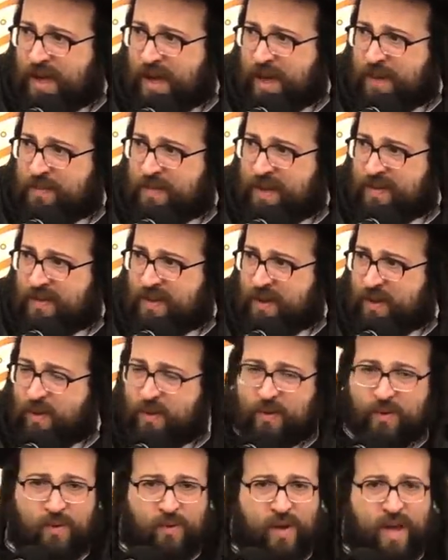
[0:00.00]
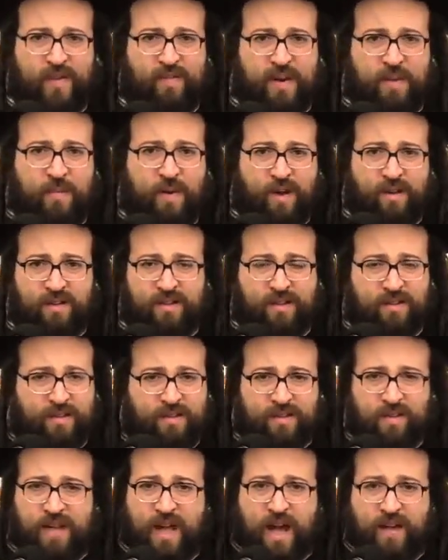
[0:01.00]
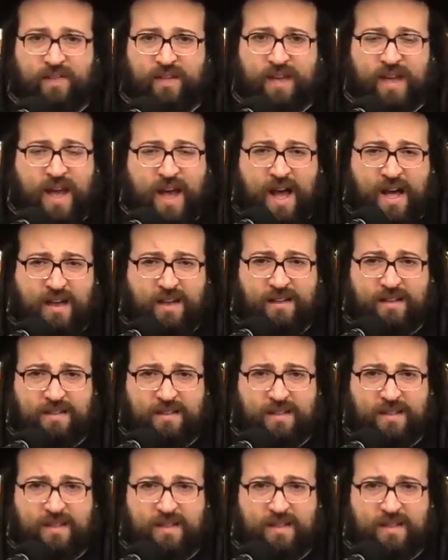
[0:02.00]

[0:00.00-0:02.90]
I'm giving you every month kach v'kach,